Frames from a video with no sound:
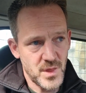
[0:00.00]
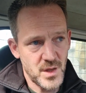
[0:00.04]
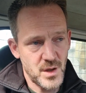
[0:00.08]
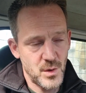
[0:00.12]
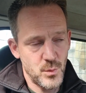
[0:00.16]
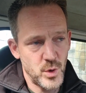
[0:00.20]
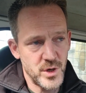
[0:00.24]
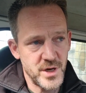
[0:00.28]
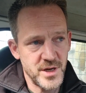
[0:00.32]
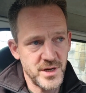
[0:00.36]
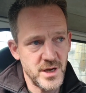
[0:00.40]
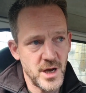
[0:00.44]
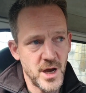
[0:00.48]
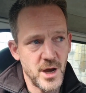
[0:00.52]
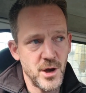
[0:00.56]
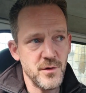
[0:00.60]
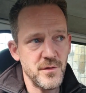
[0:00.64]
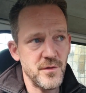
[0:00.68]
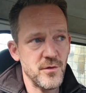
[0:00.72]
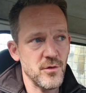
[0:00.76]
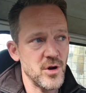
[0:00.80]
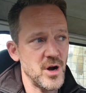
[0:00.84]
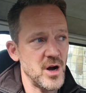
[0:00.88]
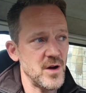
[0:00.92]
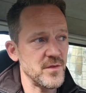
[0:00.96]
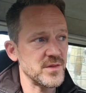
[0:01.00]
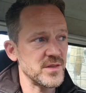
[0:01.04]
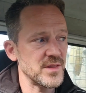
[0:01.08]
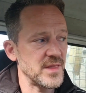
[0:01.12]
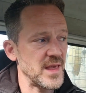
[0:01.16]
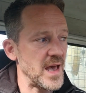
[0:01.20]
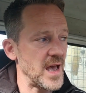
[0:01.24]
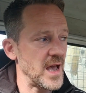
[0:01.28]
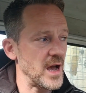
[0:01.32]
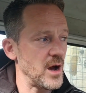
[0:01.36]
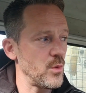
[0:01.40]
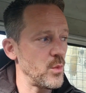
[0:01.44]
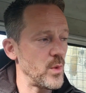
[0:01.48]
What did I go for after
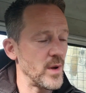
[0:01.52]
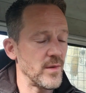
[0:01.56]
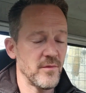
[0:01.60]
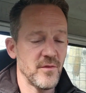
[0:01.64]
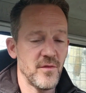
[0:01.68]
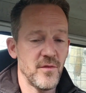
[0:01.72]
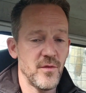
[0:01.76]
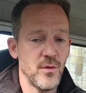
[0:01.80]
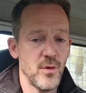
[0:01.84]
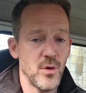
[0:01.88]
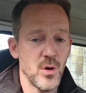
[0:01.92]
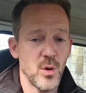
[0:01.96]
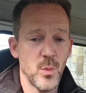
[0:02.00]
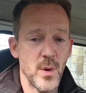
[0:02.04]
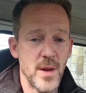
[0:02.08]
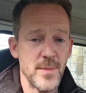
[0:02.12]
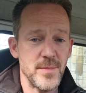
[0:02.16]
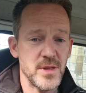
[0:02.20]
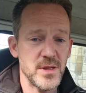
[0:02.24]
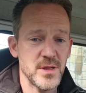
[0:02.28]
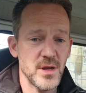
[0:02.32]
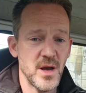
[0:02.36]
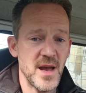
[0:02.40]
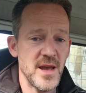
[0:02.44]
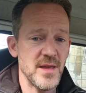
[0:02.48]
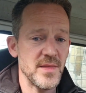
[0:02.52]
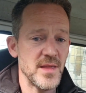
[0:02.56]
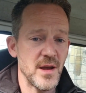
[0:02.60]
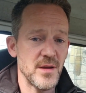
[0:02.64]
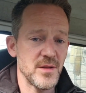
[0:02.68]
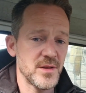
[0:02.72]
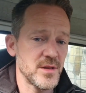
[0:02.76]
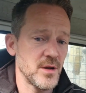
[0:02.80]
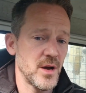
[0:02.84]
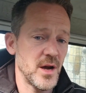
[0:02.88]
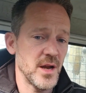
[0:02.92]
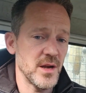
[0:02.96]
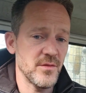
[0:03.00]
that? I went for a website. That's
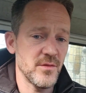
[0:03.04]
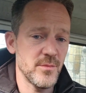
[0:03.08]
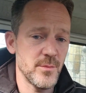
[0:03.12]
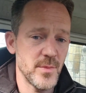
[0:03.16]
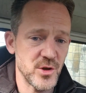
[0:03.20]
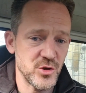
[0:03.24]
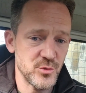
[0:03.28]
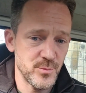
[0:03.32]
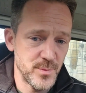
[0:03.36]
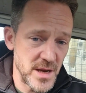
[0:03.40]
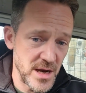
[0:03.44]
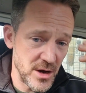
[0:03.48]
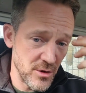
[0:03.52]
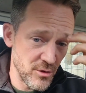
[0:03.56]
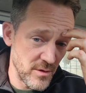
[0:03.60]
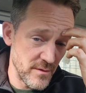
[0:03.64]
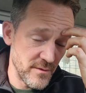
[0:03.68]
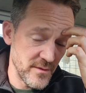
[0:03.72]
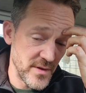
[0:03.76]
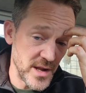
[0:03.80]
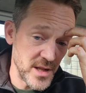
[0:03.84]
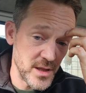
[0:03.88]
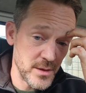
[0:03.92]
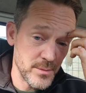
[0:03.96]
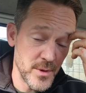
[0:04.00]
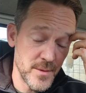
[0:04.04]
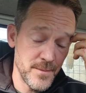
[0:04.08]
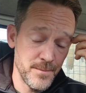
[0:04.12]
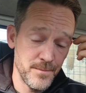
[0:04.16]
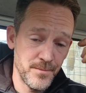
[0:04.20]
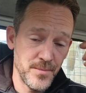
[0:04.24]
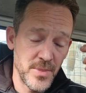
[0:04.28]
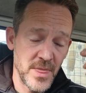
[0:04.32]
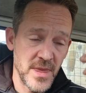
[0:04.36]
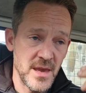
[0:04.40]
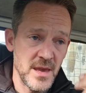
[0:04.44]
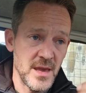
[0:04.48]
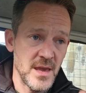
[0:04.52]
kind of a much bigger investment,
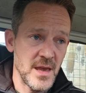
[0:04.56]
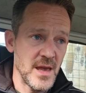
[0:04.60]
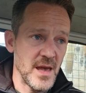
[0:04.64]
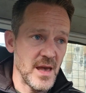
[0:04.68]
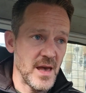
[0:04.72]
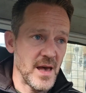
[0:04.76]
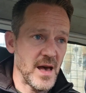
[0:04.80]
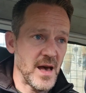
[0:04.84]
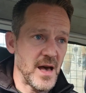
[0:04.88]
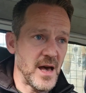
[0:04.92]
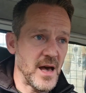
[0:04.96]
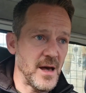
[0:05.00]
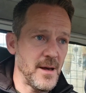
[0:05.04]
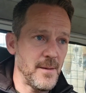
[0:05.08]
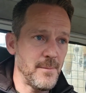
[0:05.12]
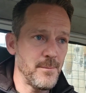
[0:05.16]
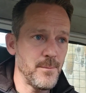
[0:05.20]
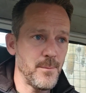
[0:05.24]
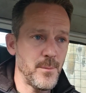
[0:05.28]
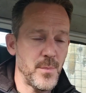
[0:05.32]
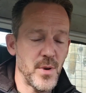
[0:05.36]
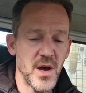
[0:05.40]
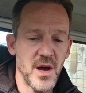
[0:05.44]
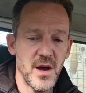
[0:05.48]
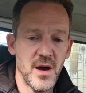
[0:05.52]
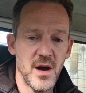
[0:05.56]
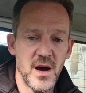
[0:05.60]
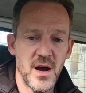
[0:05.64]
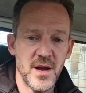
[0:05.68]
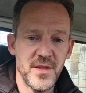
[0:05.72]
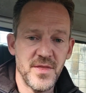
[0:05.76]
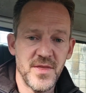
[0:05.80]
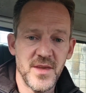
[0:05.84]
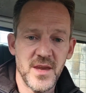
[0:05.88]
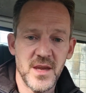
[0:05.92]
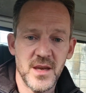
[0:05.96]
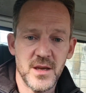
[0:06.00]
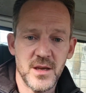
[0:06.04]
but I
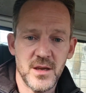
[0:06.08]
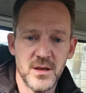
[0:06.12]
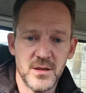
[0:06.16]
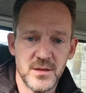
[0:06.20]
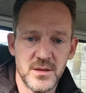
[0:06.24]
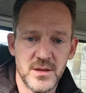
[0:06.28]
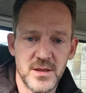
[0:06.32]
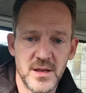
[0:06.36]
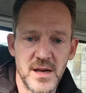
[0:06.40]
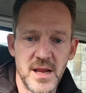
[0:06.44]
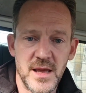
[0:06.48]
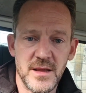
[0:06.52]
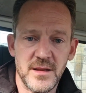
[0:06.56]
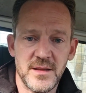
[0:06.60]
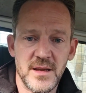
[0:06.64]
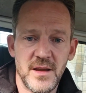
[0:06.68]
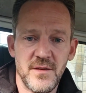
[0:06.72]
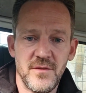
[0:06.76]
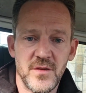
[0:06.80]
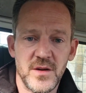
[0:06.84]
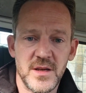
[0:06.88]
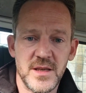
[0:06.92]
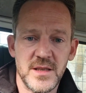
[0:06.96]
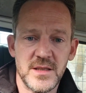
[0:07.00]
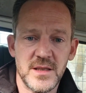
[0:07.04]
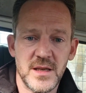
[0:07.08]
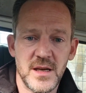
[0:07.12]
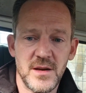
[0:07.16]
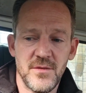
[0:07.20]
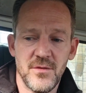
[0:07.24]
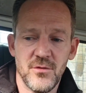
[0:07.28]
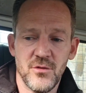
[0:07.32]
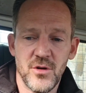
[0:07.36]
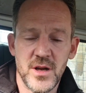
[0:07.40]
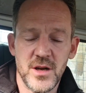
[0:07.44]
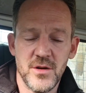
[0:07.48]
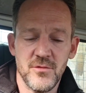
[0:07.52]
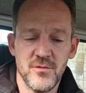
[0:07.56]
think definitely
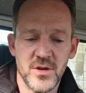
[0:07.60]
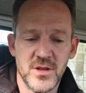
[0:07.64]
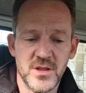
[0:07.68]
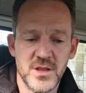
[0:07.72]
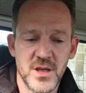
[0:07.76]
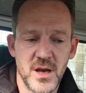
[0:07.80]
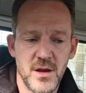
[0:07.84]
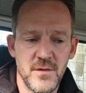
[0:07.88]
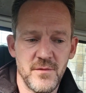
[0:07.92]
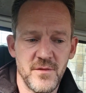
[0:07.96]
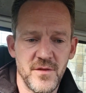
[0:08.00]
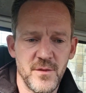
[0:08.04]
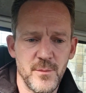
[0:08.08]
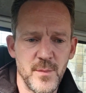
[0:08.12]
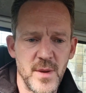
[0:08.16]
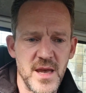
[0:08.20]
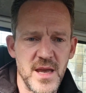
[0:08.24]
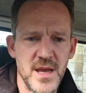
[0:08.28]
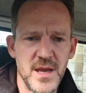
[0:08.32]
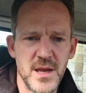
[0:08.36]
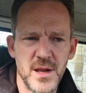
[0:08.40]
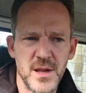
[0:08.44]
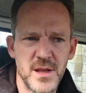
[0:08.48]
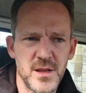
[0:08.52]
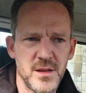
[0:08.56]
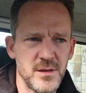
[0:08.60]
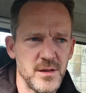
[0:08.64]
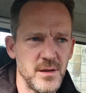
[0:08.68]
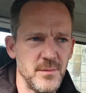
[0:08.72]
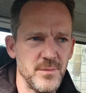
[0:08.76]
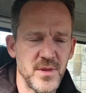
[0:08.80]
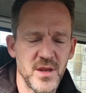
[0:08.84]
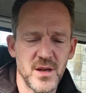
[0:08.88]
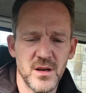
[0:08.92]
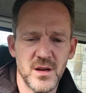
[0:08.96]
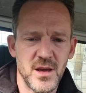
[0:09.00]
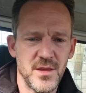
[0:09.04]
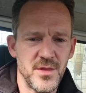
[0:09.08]
delivering a return for me is
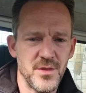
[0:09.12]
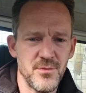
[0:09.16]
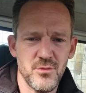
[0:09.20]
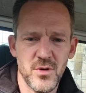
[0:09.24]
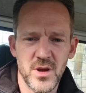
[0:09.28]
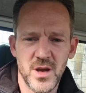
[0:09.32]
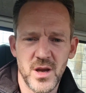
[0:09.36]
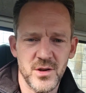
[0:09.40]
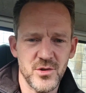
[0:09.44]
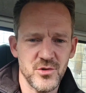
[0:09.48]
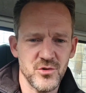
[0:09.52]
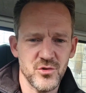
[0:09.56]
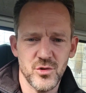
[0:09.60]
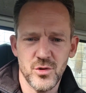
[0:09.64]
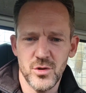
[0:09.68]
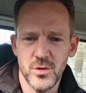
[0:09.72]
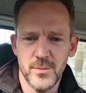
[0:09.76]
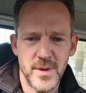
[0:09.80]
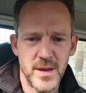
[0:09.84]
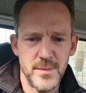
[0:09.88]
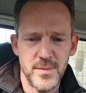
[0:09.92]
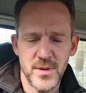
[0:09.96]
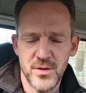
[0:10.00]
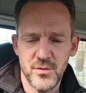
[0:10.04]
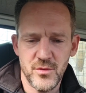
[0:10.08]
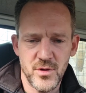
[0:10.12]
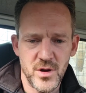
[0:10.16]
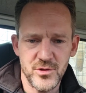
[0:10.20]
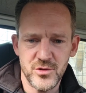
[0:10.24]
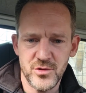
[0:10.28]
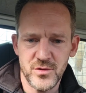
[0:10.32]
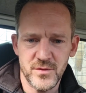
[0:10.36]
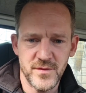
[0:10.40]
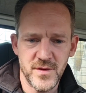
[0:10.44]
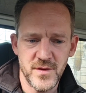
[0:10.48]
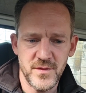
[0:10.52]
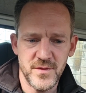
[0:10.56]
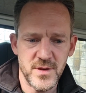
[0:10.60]
something like £300 or maybe
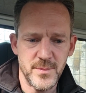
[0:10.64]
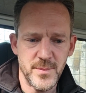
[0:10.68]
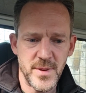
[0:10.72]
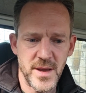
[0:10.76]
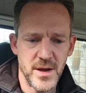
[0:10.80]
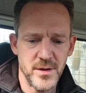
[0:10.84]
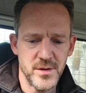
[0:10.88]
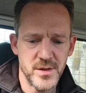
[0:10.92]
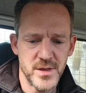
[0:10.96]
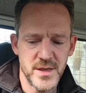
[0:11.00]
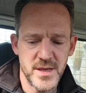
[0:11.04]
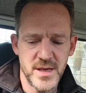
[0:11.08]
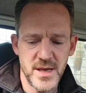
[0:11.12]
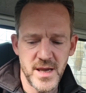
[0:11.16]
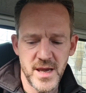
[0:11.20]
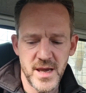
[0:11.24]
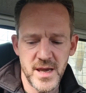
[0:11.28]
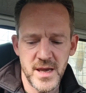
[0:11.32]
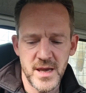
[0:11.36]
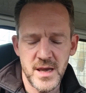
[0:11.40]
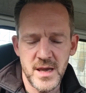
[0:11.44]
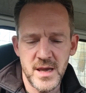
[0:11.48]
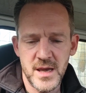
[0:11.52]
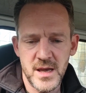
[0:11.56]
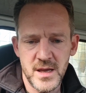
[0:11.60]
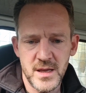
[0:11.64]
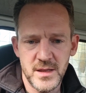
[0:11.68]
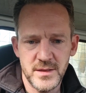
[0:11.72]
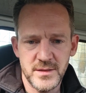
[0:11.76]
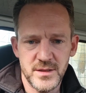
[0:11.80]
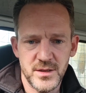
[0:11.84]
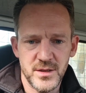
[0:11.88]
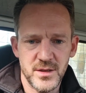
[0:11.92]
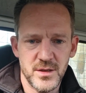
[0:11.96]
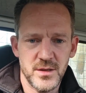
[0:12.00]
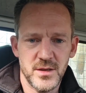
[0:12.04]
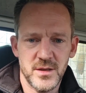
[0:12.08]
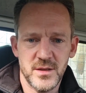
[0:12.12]
£350 a year
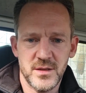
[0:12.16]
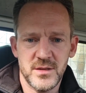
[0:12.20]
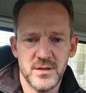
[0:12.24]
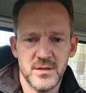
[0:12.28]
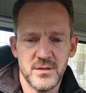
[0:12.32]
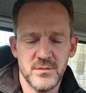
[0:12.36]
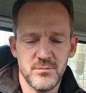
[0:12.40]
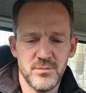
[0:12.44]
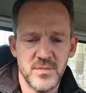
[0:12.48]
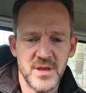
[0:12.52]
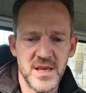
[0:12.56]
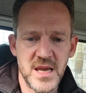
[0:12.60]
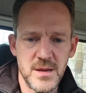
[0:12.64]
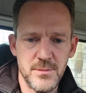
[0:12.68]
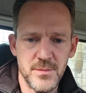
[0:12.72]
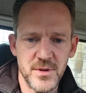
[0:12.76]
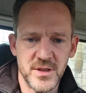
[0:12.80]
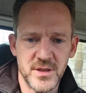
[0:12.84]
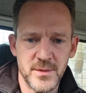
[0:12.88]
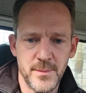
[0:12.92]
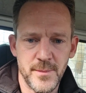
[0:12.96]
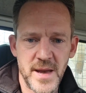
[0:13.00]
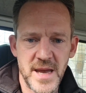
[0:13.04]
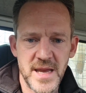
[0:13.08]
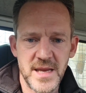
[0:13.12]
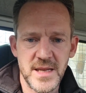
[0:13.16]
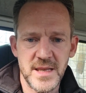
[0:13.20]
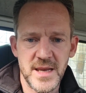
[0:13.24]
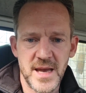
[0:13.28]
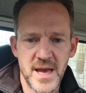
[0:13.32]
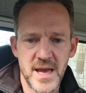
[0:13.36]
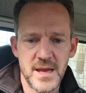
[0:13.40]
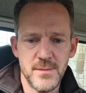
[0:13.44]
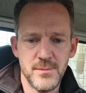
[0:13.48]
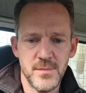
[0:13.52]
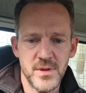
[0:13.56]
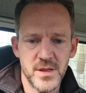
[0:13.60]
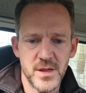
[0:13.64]
to keep the domain
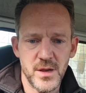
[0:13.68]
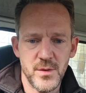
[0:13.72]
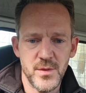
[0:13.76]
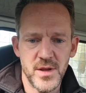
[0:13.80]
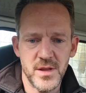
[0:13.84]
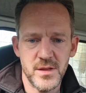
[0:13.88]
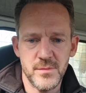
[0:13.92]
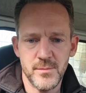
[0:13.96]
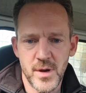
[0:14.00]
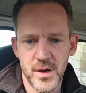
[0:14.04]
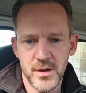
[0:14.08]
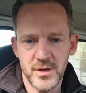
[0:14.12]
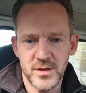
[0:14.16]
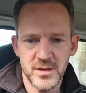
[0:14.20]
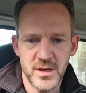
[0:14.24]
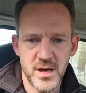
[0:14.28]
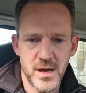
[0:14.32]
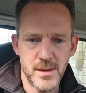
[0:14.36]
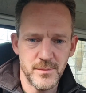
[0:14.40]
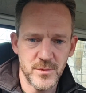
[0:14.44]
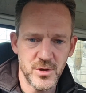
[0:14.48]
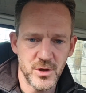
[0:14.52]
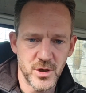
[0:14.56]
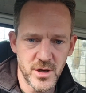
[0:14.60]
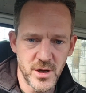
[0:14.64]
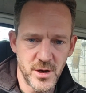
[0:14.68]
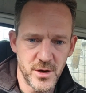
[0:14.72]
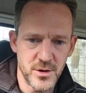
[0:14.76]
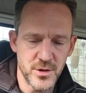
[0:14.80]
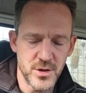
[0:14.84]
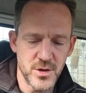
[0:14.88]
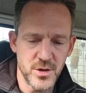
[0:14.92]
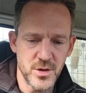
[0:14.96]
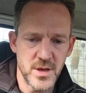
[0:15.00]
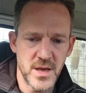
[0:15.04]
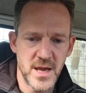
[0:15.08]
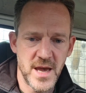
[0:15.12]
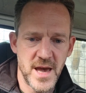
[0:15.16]
name, so it's
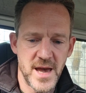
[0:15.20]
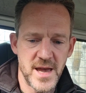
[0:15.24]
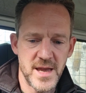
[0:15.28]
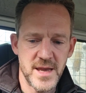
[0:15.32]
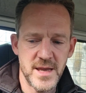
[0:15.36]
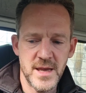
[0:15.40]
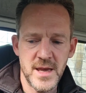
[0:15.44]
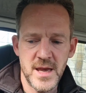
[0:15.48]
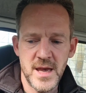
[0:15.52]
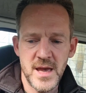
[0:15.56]
motime.co.uk,